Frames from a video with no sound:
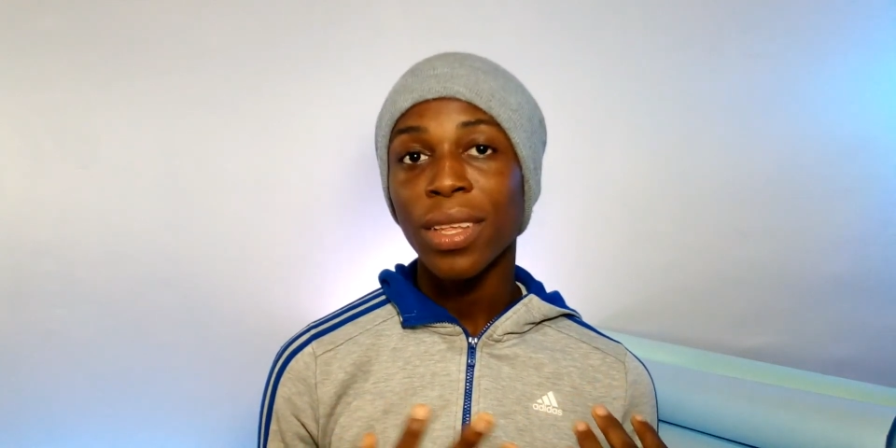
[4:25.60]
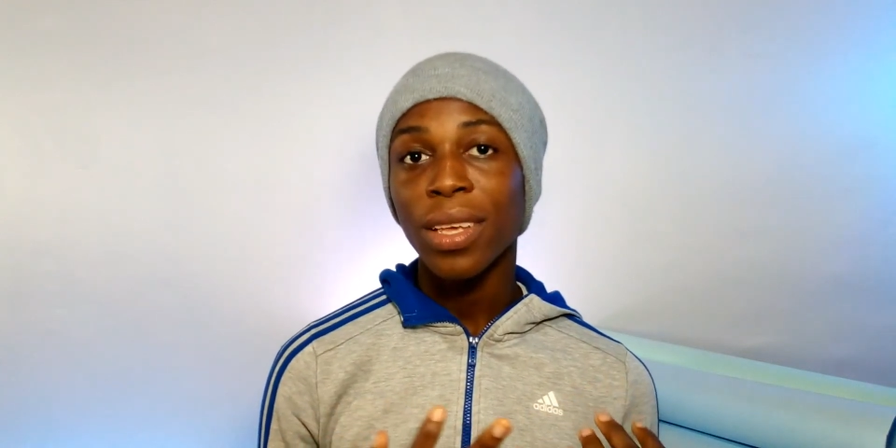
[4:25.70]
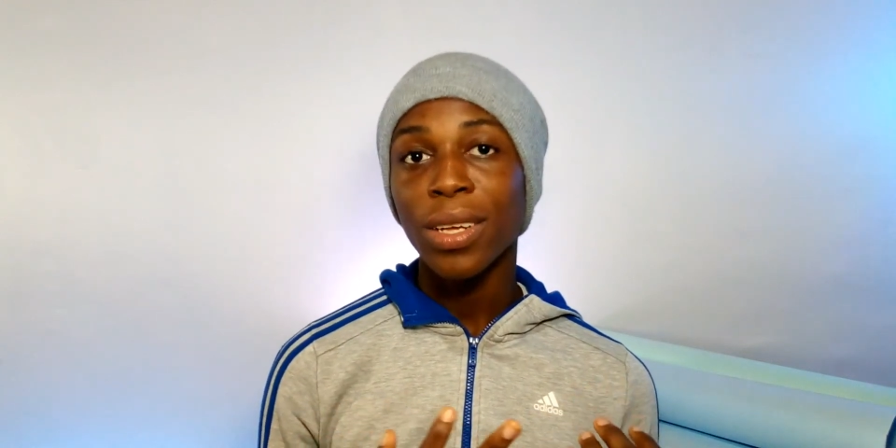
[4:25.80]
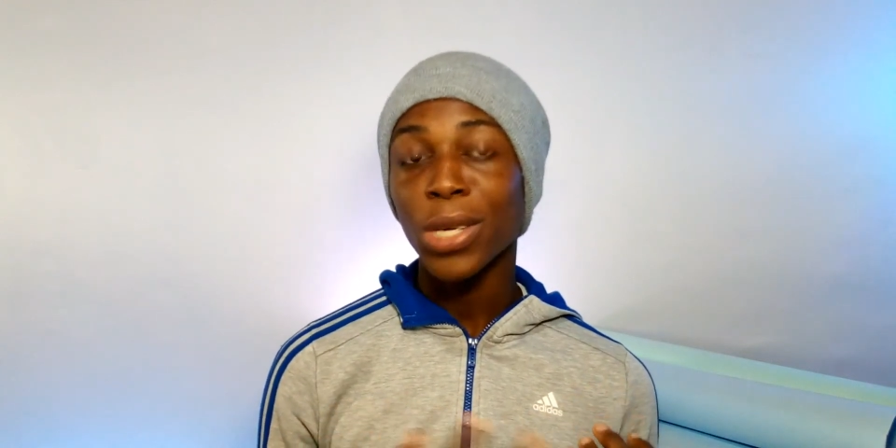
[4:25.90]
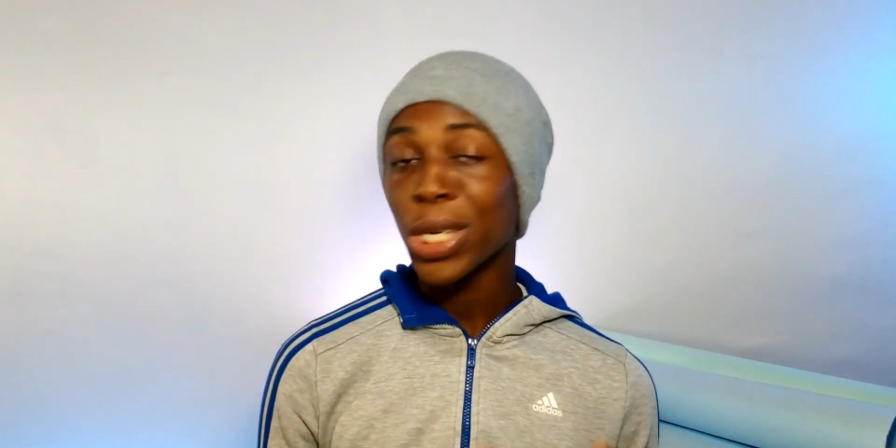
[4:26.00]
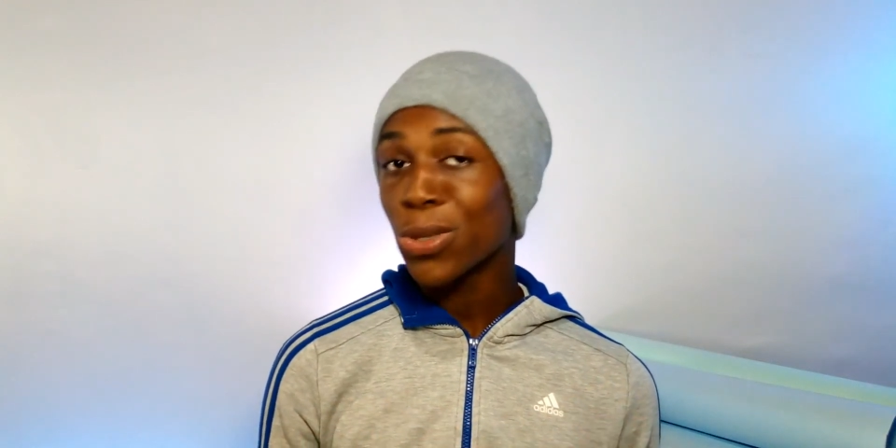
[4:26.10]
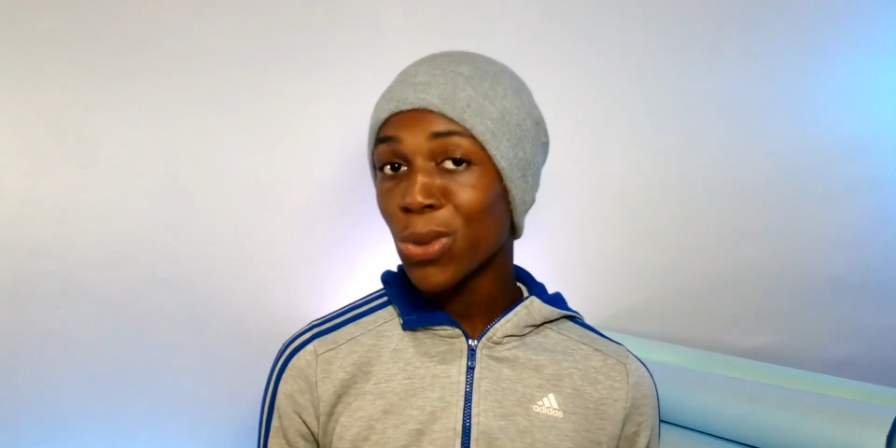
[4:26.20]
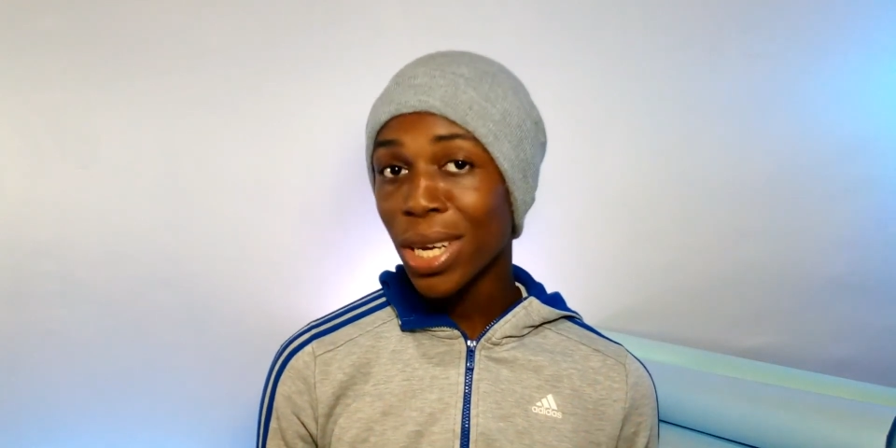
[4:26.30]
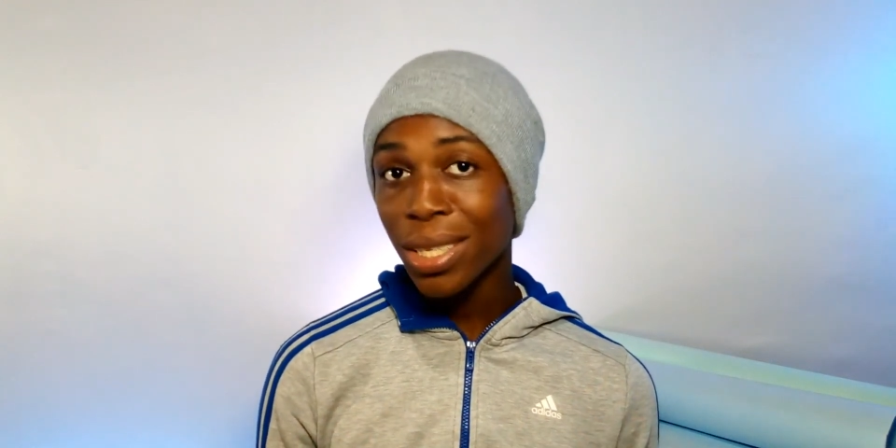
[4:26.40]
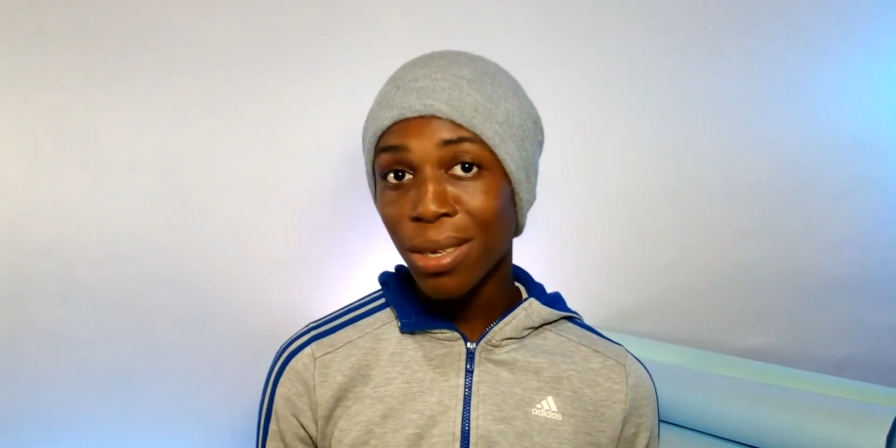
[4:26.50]
the
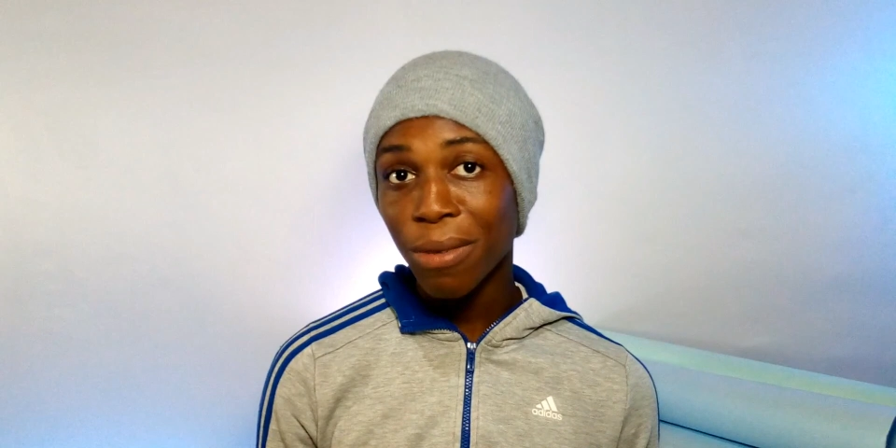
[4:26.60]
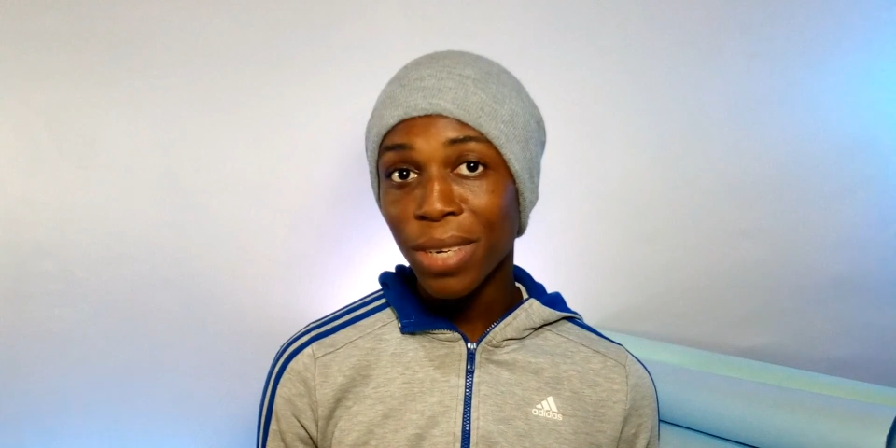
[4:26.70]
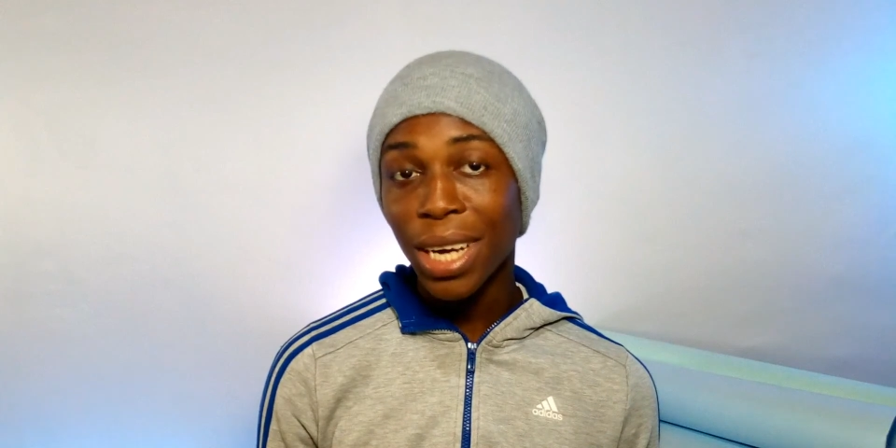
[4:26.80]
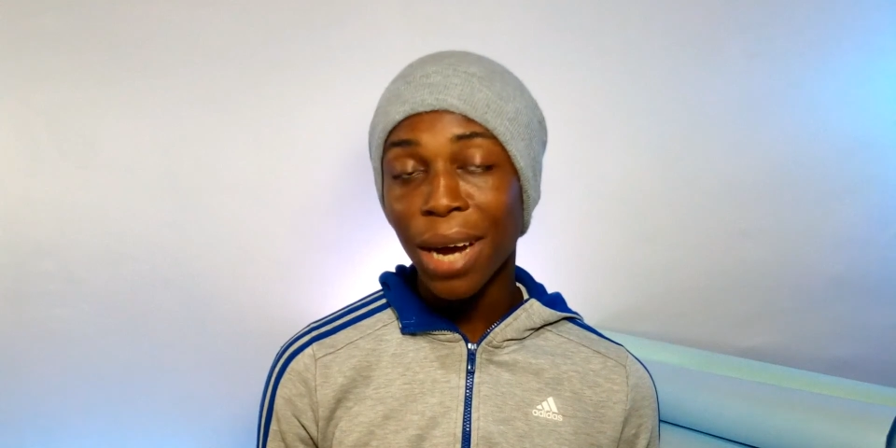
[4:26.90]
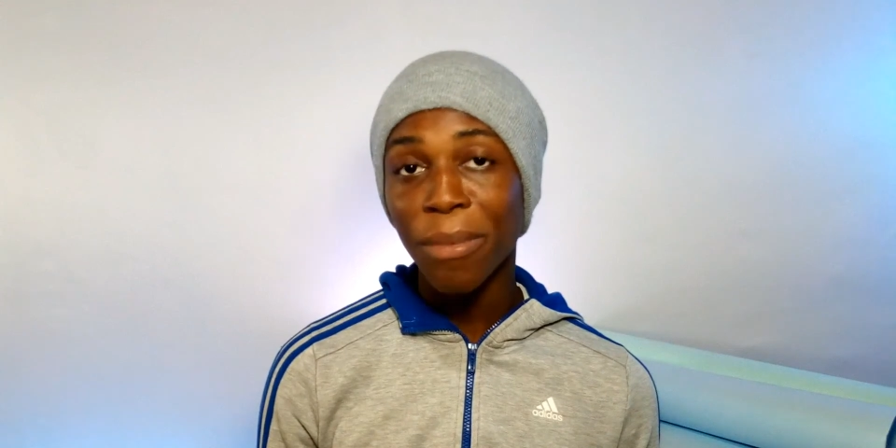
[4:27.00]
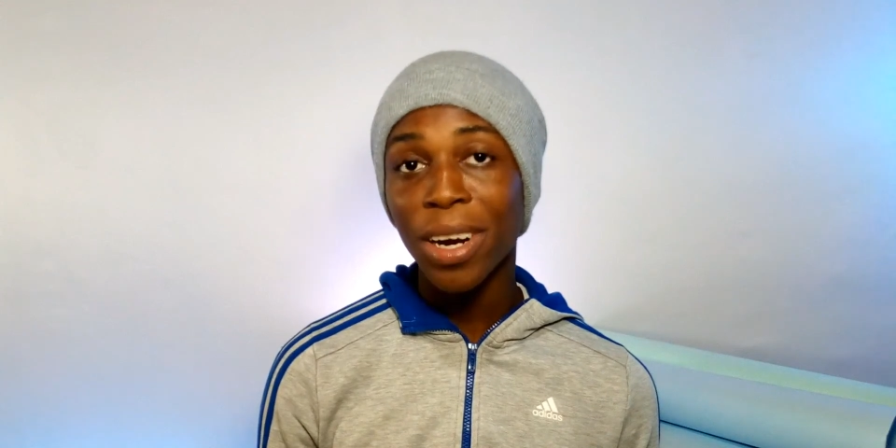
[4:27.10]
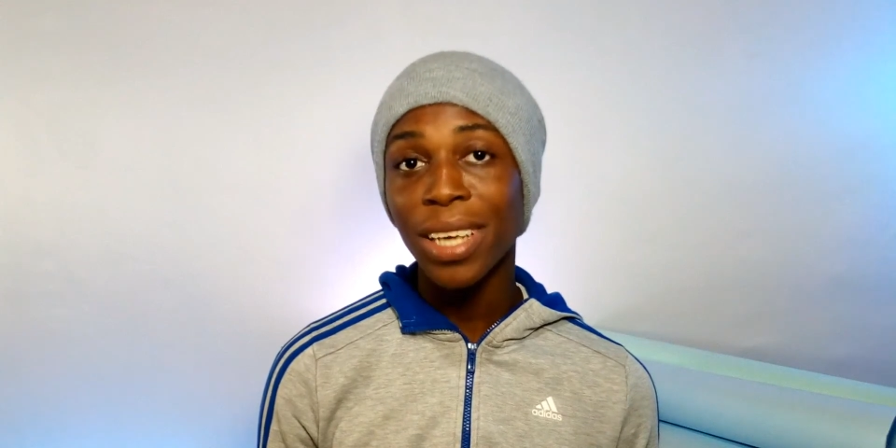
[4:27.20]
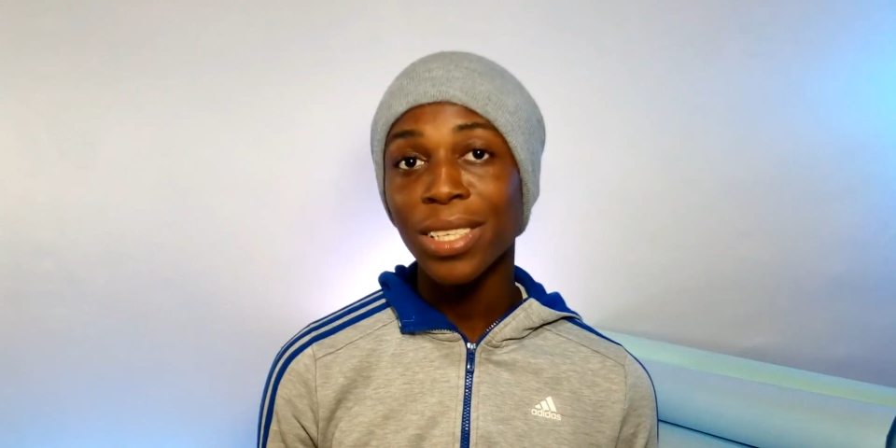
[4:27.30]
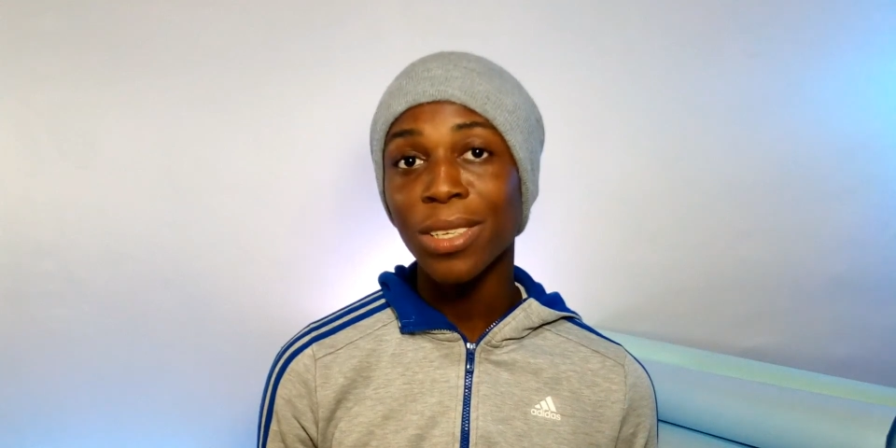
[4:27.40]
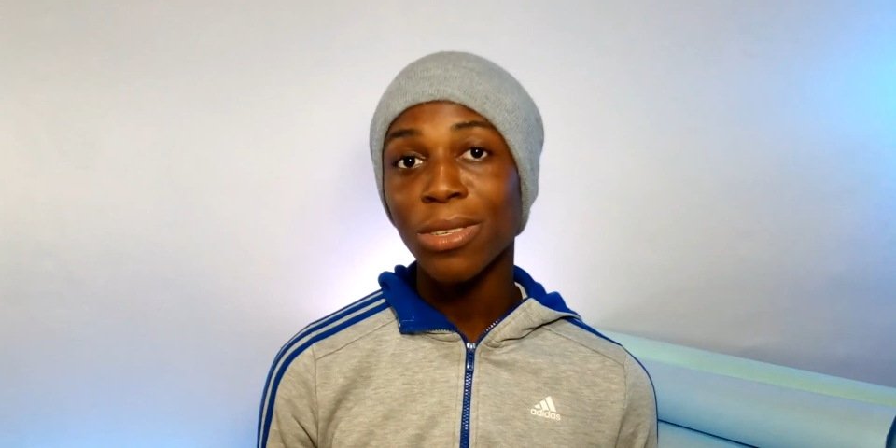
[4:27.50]
dual selfie camera
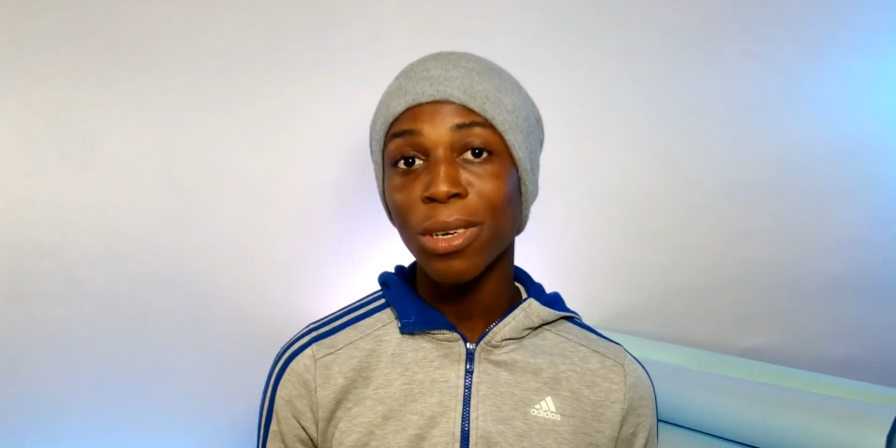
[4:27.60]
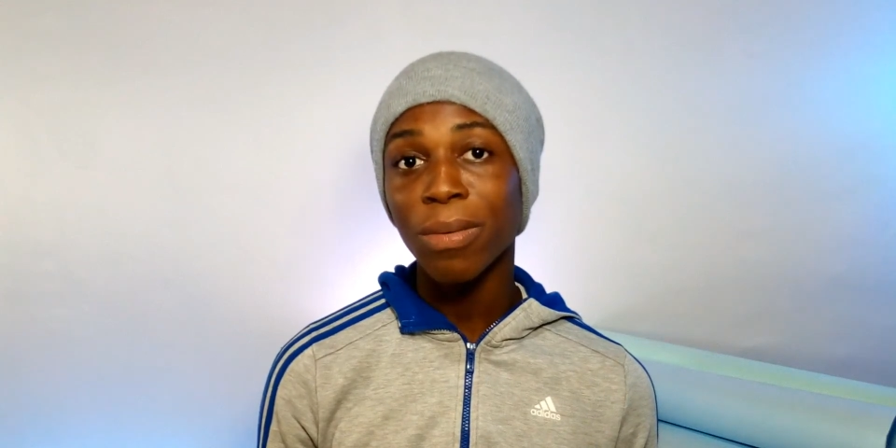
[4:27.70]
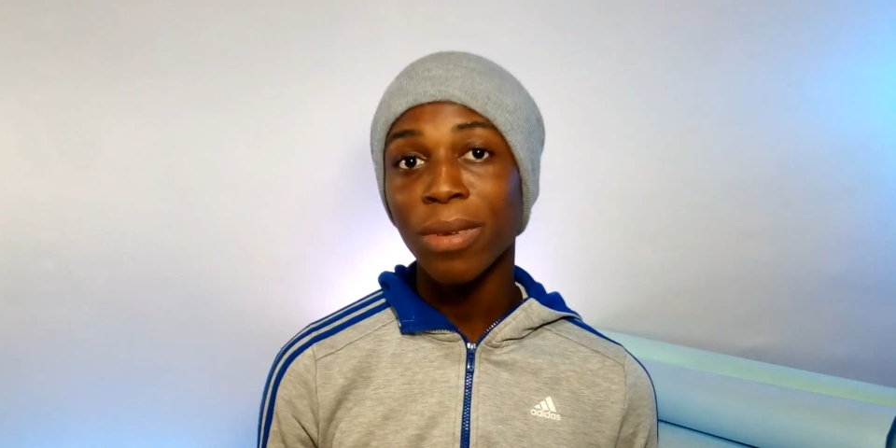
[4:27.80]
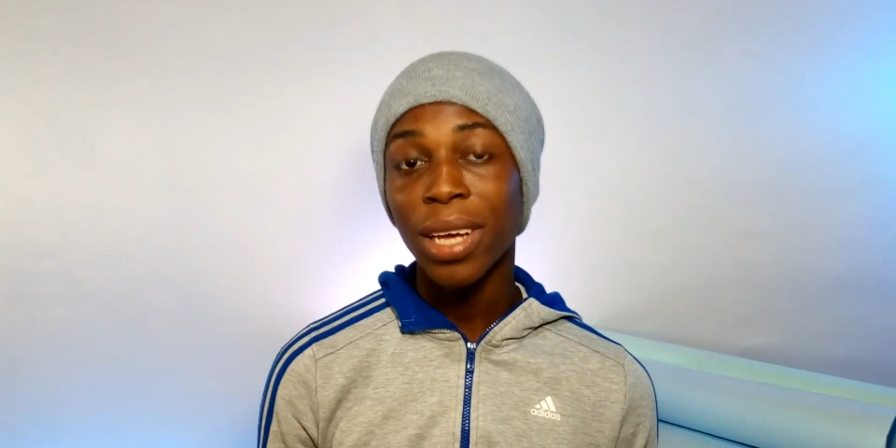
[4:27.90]
setup,